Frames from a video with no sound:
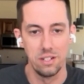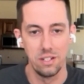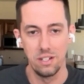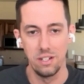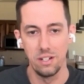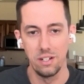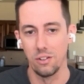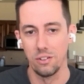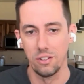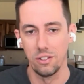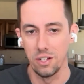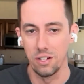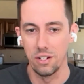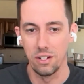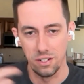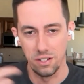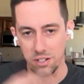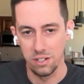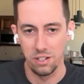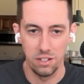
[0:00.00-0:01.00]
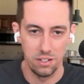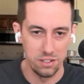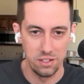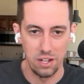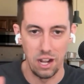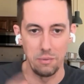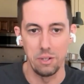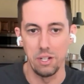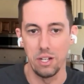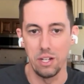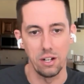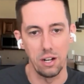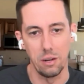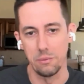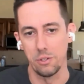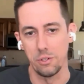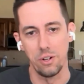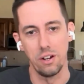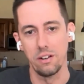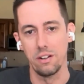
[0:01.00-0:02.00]
time of year
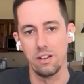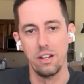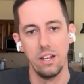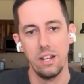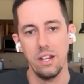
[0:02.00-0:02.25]
comes around.